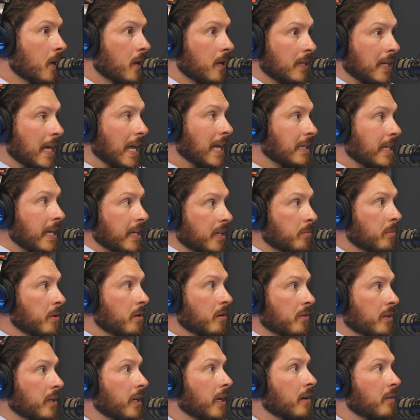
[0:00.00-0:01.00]
Can they
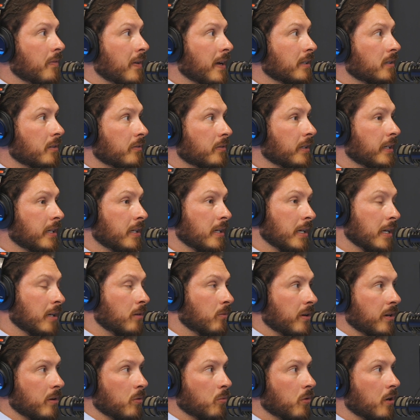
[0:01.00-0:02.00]
communicate effectively
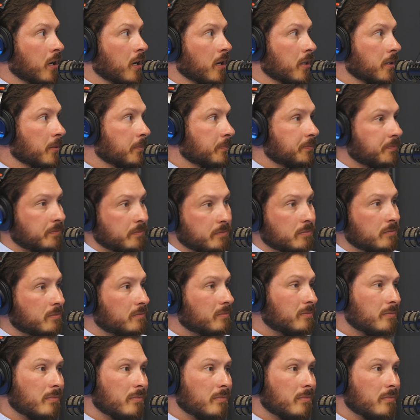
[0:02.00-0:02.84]
in written word? Yeah.